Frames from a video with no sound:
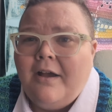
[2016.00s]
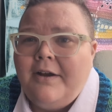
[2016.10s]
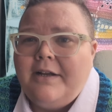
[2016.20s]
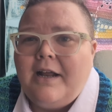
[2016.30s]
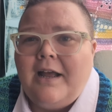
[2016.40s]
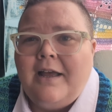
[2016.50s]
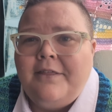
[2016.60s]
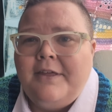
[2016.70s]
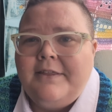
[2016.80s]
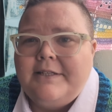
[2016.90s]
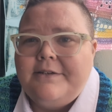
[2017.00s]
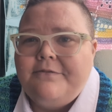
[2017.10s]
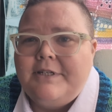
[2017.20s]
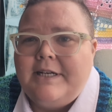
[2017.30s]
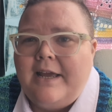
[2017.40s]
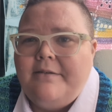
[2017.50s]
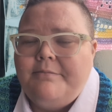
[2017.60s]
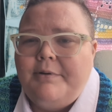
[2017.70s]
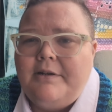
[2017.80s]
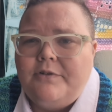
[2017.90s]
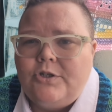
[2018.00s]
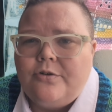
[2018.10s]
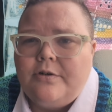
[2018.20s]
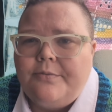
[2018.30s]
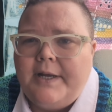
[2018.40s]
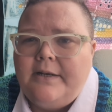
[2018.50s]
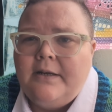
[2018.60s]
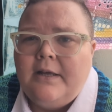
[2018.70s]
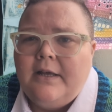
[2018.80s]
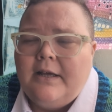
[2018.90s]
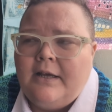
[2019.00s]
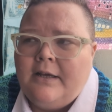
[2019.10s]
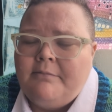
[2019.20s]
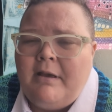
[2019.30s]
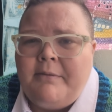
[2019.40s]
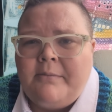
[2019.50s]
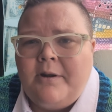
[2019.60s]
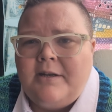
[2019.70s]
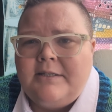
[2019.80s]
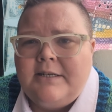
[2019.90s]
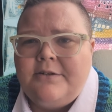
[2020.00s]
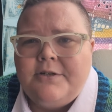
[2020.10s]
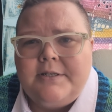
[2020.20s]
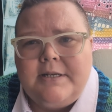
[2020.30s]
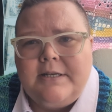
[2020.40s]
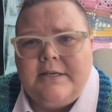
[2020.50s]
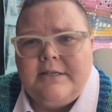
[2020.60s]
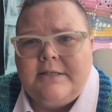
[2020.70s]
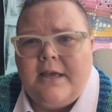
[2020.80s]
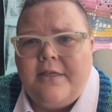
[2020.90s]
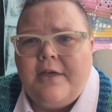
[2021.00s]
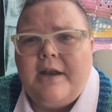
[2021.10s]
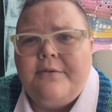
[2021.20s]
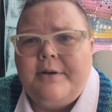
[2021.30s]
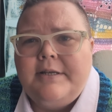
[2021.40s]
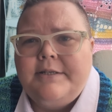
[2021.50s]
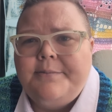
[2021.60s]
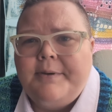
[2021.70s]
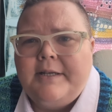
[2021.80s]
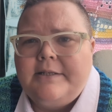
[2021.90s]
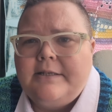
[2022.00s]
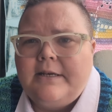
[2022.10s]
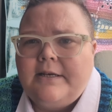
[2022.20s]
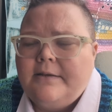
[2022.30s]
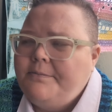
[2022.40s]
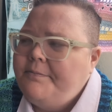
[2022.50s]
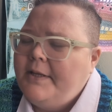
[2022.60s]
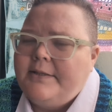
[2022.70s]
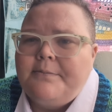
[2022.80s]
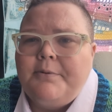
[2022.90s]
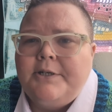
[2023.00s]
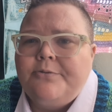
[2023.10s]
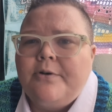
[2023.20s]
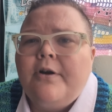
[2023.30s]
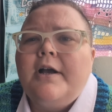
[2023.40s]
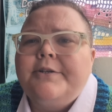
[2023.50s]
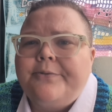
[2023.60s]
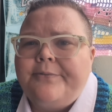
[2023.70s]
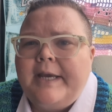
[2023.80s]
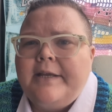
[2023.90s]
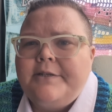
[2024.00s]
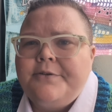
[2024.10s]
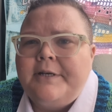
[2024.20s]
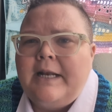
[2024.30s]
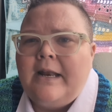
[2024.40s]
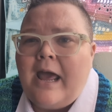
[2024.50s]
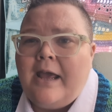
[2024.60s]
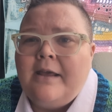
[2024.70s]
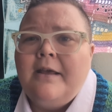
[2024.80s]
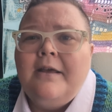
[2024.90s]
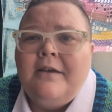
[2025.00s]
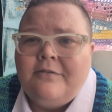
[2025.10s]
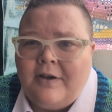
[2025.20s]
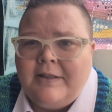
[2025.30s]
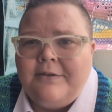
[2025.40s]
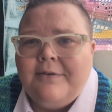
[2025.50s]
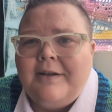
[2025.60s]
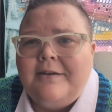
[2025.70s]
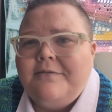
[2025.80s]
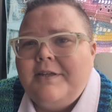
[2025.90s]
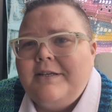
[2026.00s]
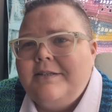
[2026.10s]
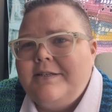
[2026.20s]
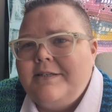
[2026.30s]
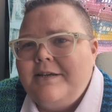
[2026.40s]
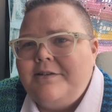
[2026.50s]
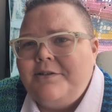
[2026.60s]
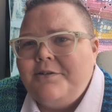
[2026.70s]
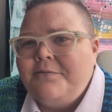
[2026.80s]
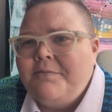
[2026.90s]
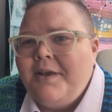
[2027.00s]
Alright, I think that's it for today. Bit of a shorter one. Maybe I'm not as interesting as I thought I was, but that's a bridge we'll cross when we get to it and I finally run out of things to say to you.